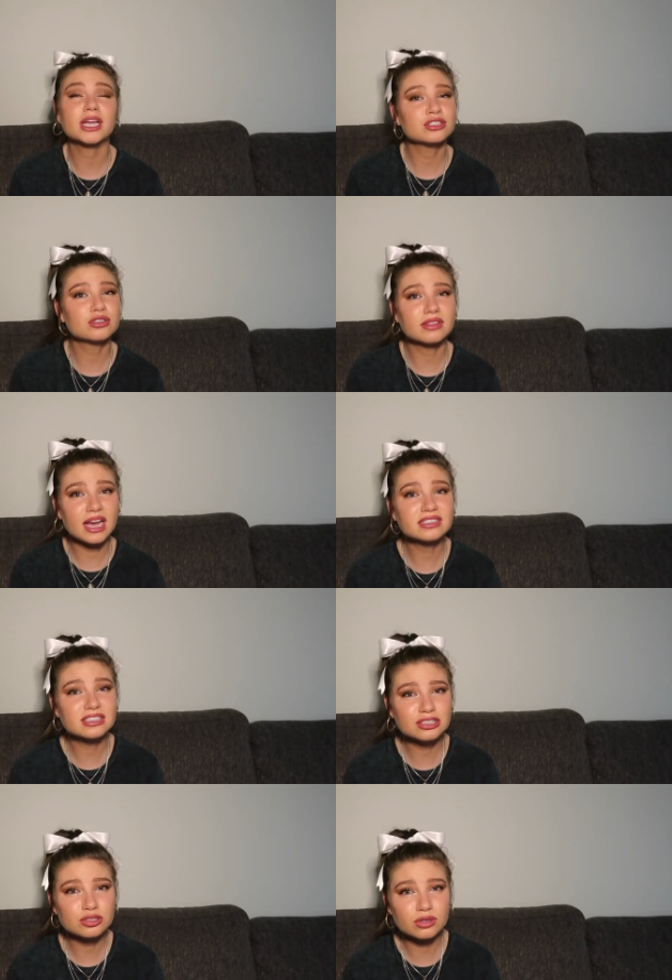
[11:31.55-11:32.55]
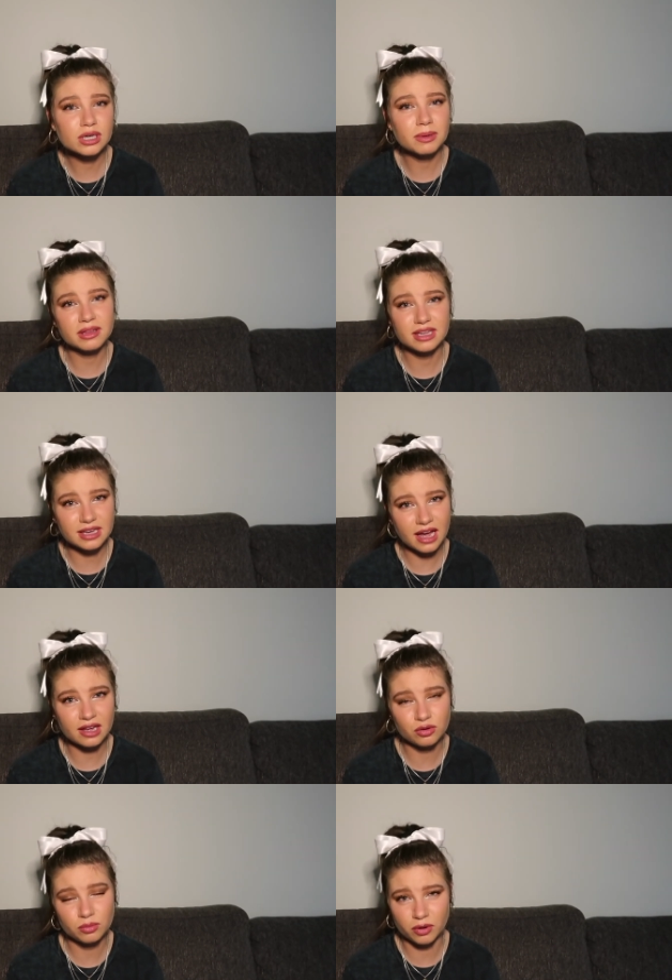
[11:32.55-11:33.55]
So that's the story about the guy
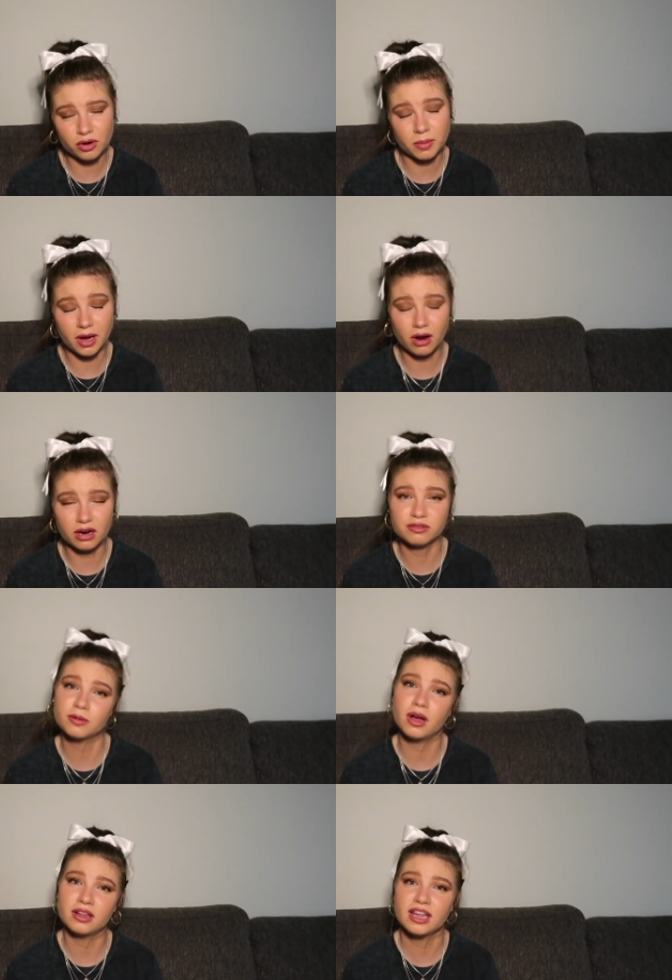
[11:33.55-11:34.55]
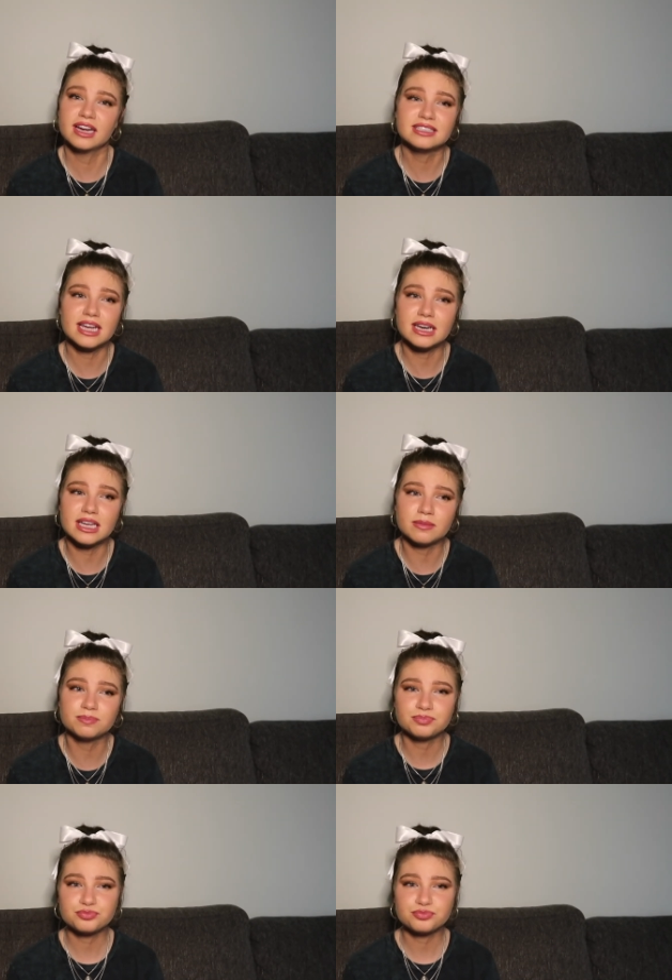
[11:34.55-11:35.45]
who broke my heart from online dating